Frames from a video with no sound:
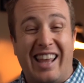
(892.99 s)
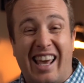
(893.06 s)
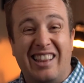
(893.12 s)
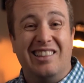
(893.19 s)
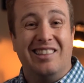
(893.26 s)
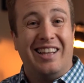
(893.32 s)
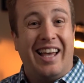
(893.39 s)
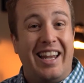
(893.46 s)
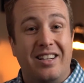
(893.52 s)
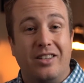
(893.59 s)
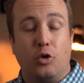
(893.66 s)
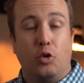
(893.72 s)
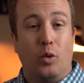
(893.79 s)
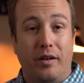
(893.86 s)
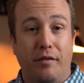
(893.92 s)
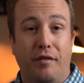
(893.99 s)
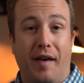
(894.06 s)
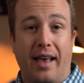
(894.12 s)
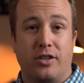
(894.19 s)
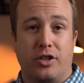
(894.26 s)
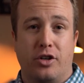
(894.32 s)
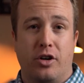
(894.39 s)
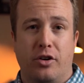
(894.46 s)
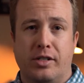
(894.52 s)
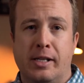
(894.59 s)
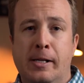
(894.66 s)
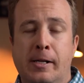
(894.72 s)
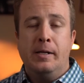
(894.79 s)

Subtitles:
they lend to investors.